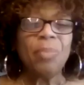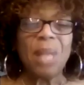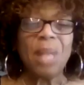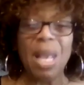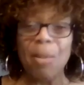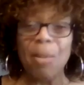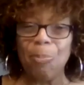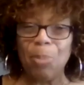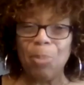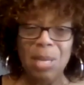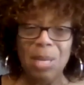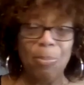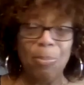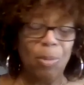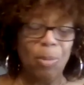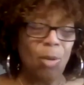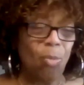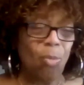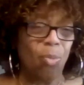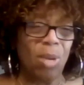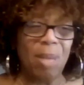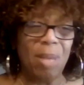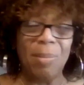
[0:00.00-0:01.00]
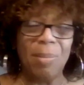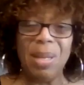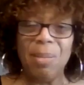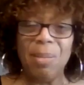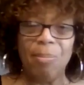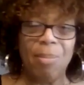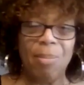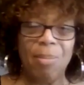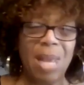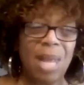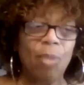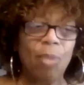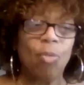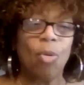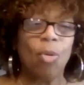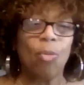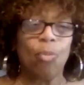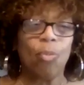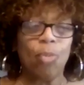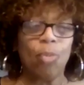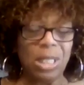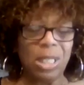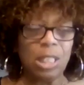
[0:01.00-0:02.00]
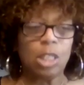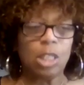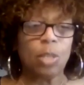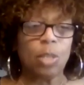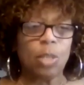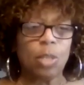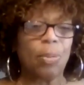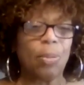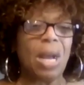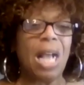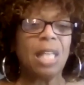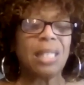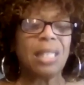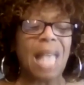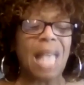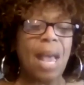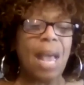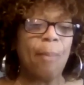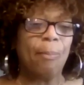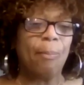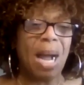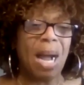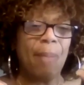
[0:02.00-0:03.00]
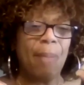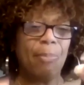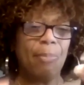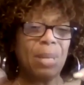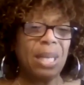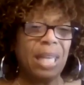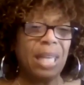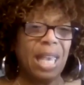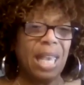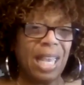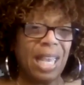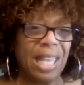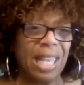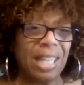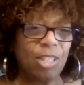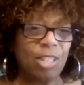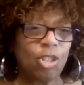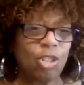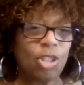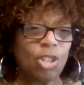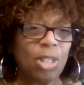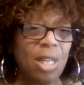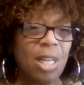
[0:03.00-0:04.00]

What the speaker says: And people, women, men were really surprised at my big age